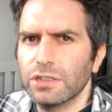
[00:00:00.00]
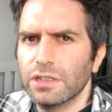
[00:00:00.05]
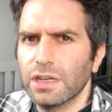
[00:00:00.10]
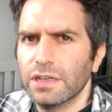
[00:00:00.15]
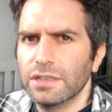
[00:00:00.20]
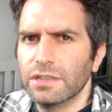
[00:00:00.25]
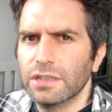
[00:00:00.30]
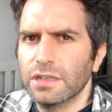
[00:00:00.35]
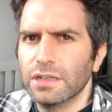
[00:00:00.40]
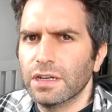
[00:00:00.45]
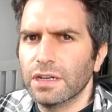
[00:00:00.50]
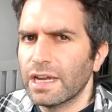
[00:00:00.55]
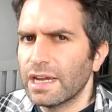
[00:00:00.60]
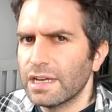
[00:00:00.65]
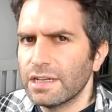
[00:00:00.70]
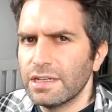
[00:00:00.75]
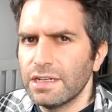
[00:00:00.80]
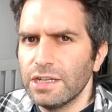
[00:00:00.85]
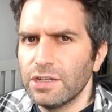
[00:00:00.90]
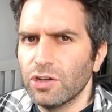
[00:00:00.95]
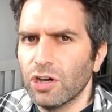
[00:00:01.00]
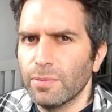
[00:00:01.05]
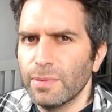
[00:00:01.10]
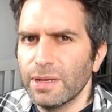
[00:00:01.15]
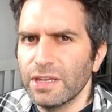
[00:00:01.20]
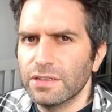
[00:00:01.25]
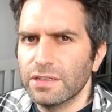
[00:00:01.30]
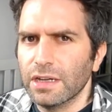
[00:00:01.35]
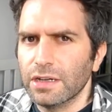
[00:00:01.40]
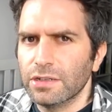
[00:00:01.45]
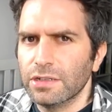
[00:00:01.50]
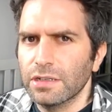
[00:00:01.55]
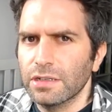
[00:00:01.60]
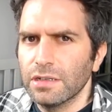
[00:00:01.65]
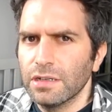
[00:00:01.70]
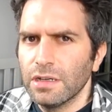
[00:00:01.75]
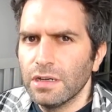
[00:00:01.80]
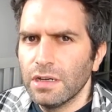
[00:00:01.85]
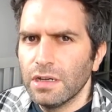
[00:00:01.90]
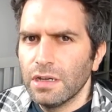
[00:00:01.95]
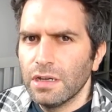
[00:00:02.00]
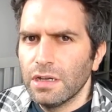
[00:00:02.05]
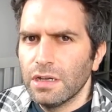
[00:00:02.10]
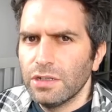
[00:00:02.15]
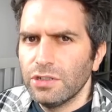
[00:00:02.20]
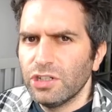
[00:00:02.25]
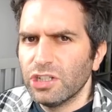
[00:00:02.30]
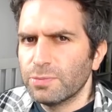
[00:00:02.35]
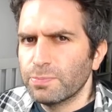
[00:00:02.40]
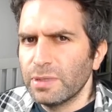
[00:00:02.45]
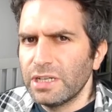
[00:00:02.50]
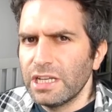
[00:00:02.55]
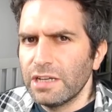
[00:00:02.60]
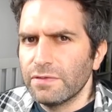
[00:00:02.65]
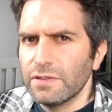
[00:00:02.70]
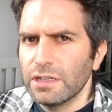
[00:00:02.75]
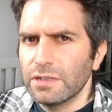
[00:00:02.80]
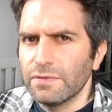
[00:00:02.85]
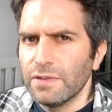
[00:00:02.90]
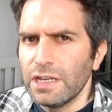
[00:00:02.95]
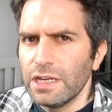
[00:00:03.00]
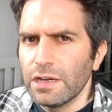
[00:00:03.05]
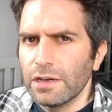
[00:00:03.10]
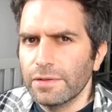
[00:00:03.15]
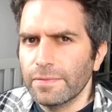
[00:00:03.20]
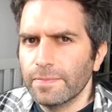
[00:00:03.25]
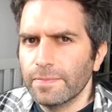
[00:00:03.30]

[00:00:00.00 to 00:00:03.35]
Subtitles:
there's a handy comment section just beneath this video.